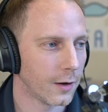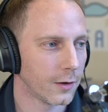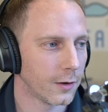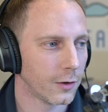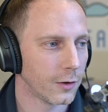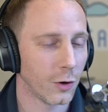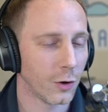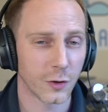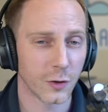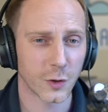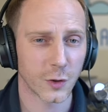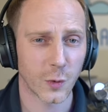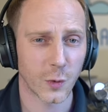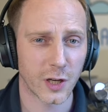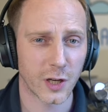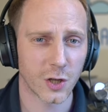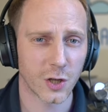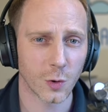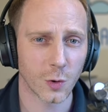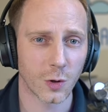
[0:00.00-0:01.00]
Long story
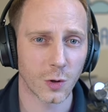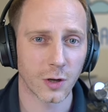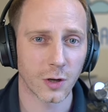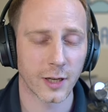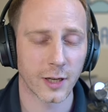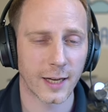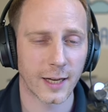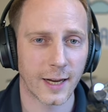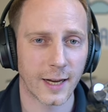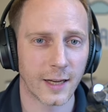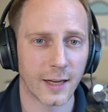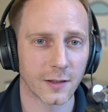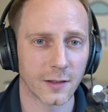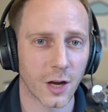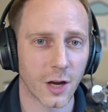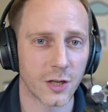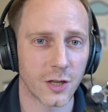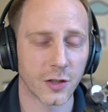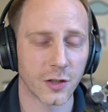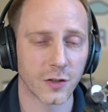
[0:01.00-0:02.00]
short, is I
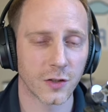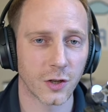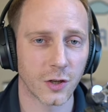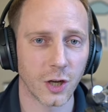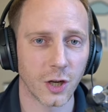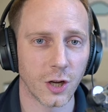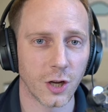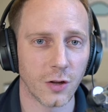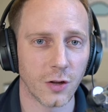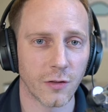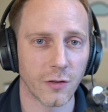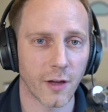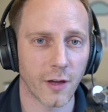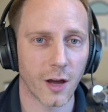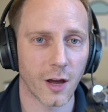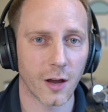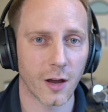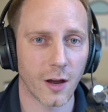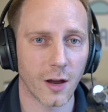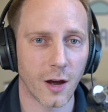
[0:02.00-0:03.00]
just knew
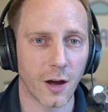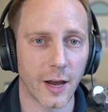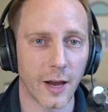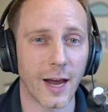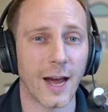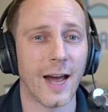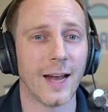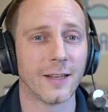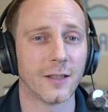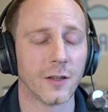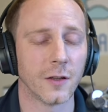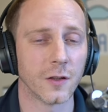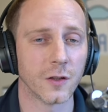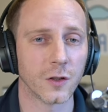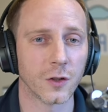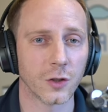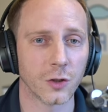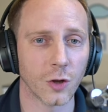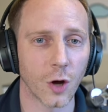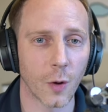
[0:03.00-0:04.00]
that I, I had to
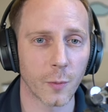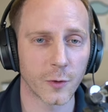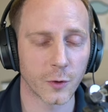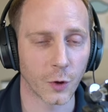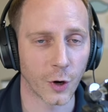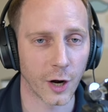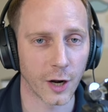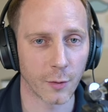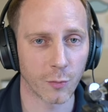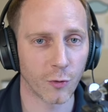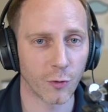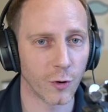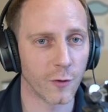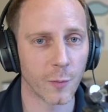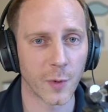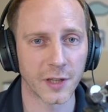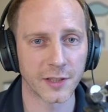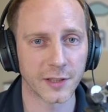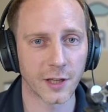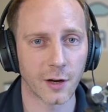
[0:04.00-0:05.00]
stop trying to prove
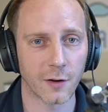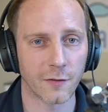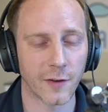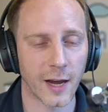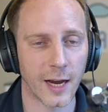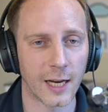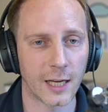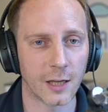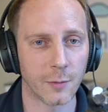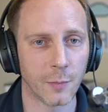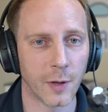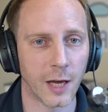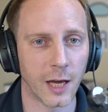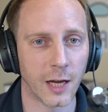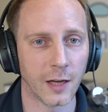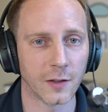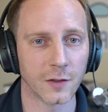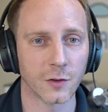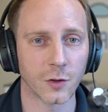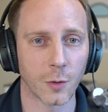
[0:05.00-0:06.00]
myself at
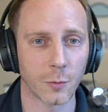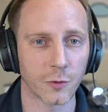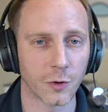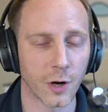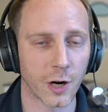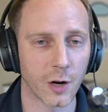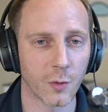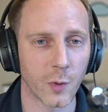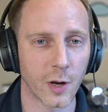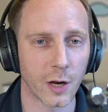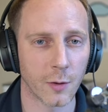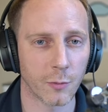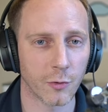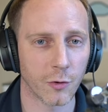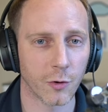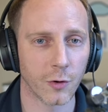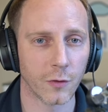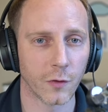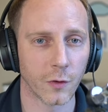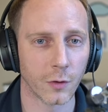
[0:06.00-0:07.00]
ADP, stop trying to win
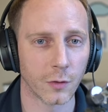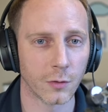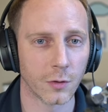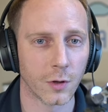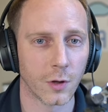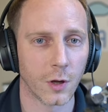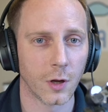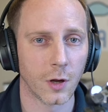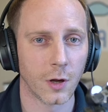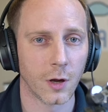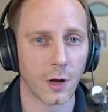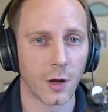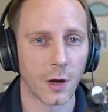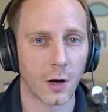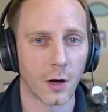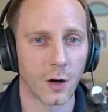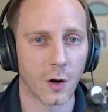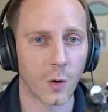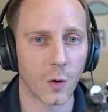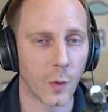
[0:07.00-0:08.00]
approval,
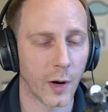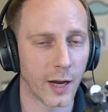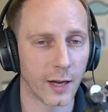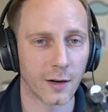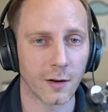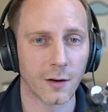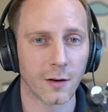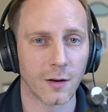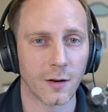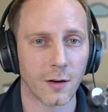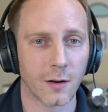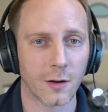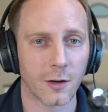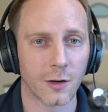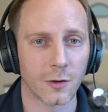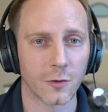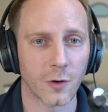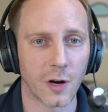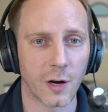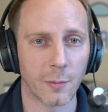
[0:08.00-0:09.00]
quit
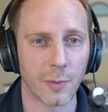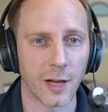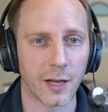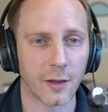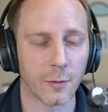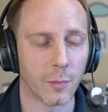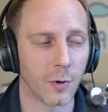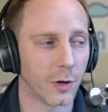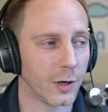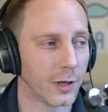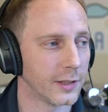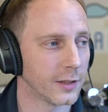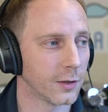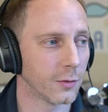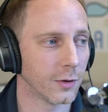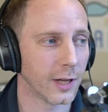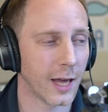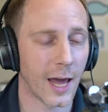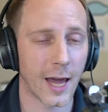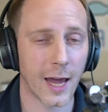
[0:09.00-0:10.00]
trying to play the political
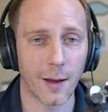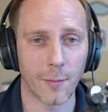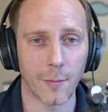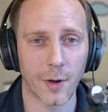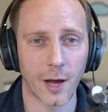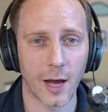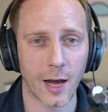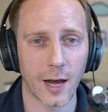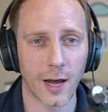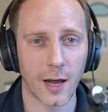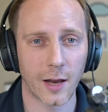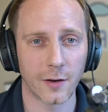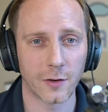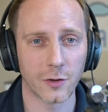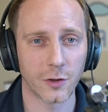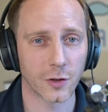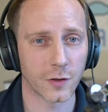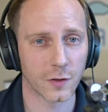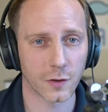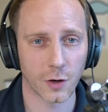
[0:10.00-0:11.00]
game, and
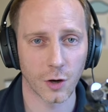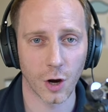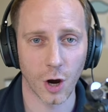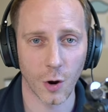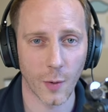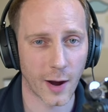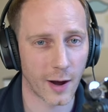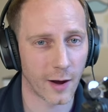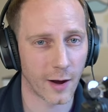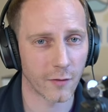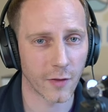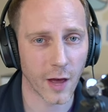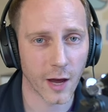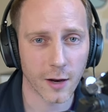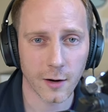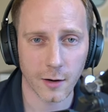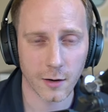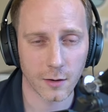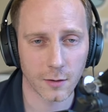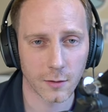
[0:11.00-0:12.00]
just go out of there
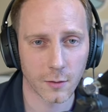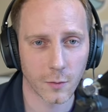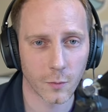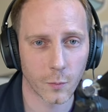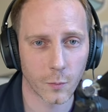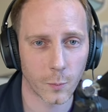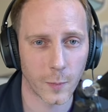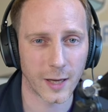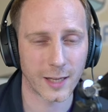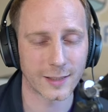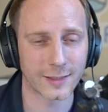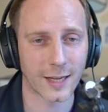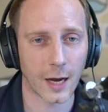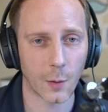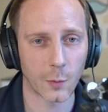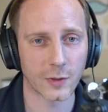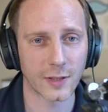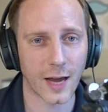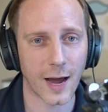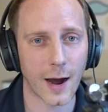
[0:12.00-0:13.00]
because that
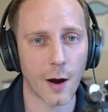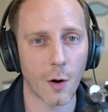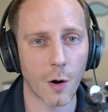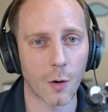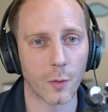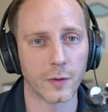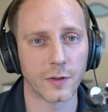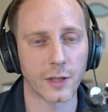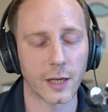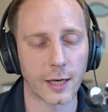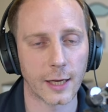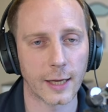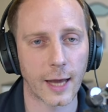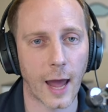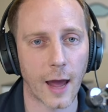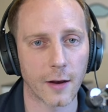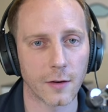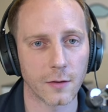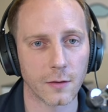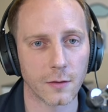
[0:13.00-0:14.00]
was how I was going to get